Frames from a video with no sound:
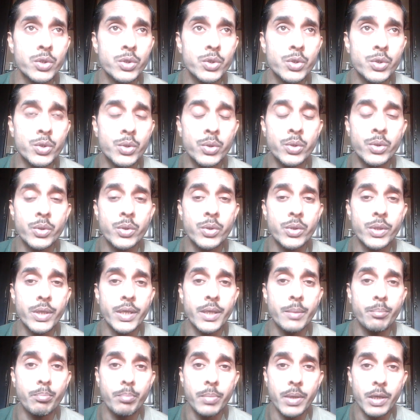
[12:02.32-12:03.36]
should
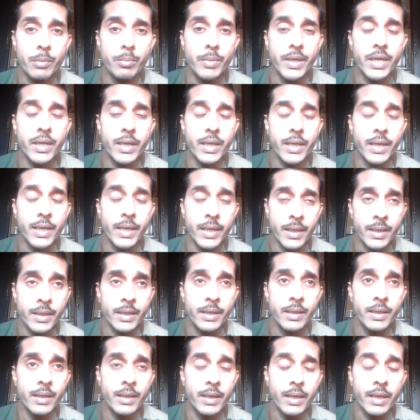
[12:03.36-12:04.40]
implement it
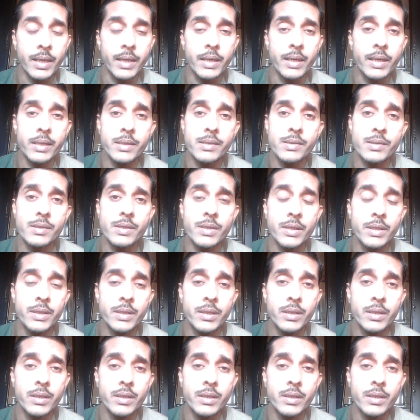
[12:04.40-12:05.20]
against